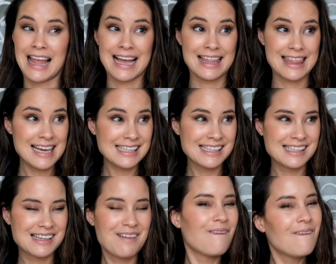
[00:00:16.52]
like
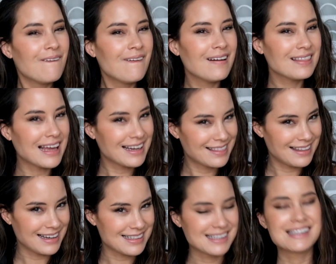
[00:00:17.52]
this or like
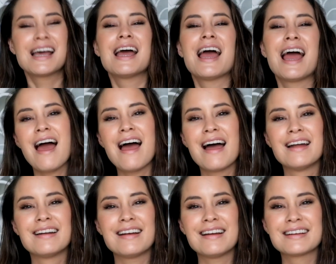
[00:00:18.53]
this.
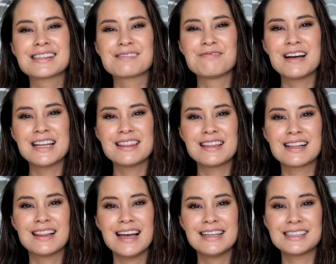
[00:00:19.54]
And it's when the
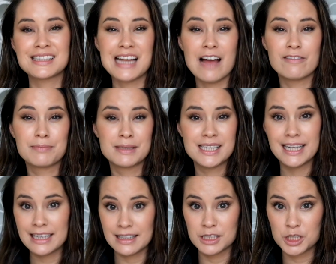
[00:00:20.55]
client doesn't have a
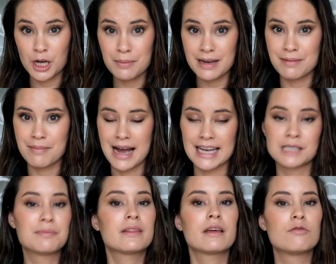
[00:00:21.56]
particular job in
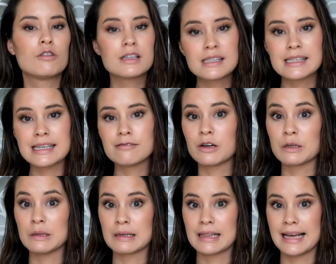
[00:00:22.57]
mind, but they want to see
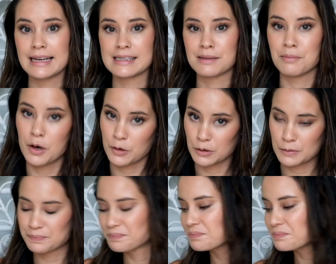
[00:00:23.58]
what you look like as a model.